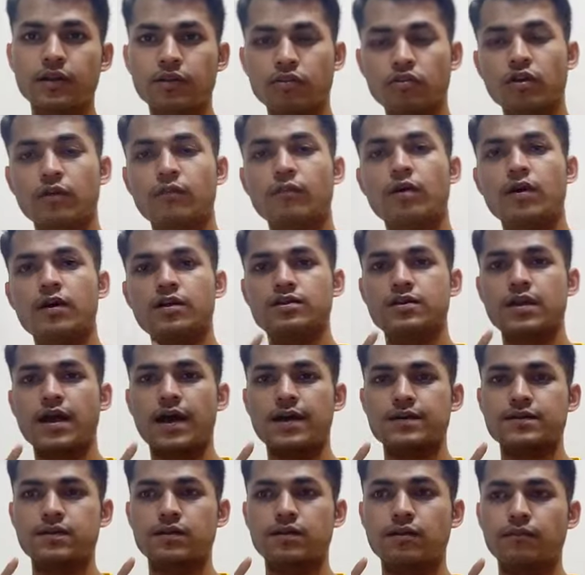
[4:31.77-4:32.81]
you emerge
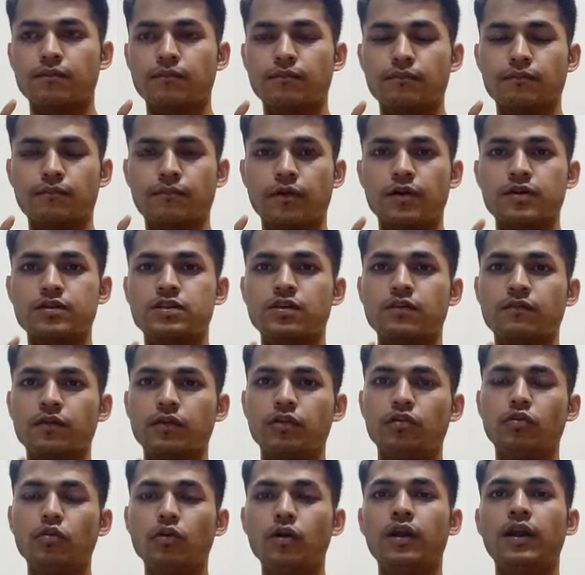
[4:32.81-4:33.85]
as a person
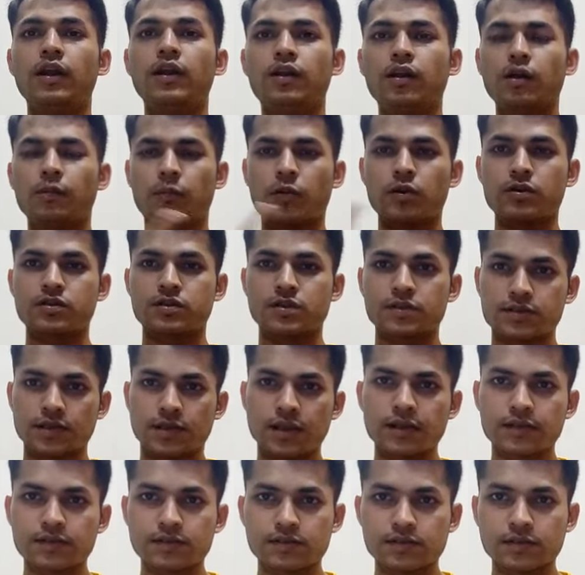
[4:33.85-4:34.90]
with good interpersonal
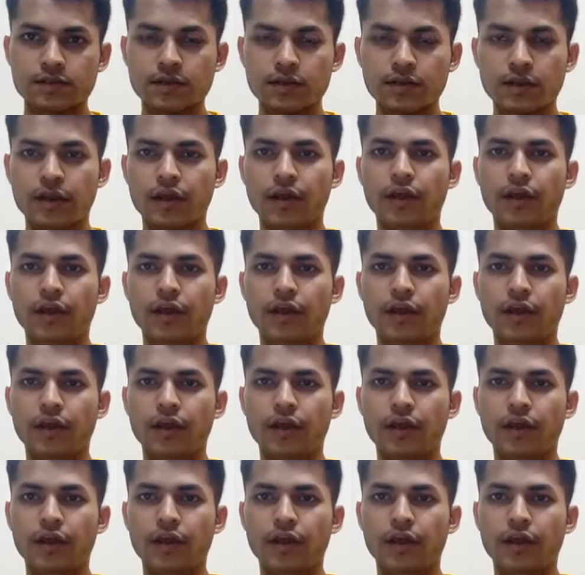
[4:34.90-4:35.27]
skills.